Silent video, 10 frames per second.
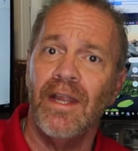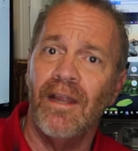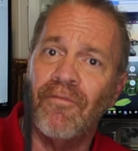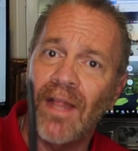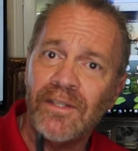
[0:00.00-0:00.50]

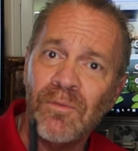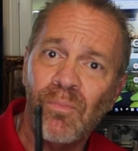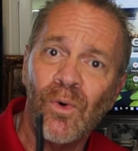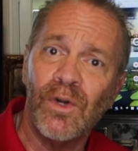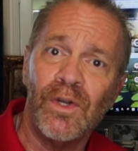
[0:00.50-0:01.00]
If that's
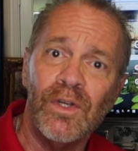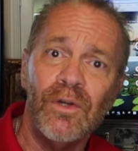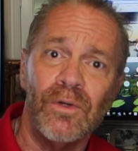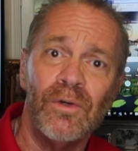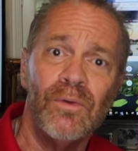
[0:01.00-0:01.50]
important to
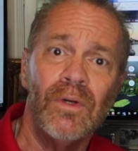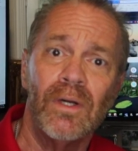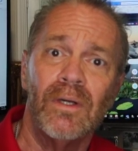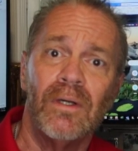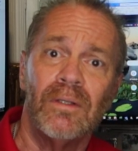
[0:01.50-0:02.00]
you,
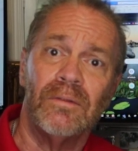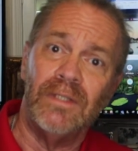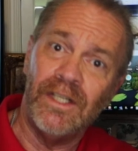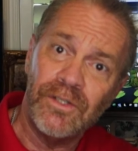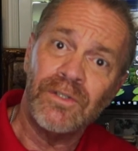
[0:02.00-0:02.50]

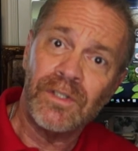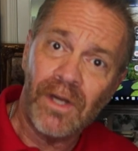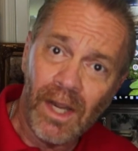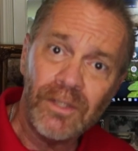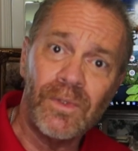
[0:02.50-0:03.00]
insurance
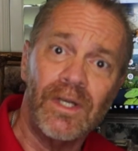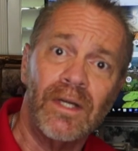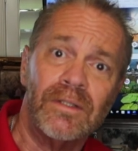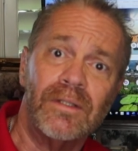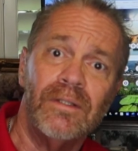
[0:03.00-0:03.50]
cost
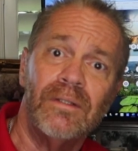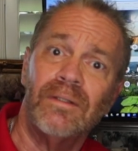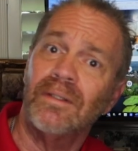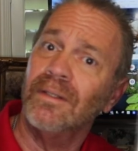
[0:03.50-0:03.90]
reduction,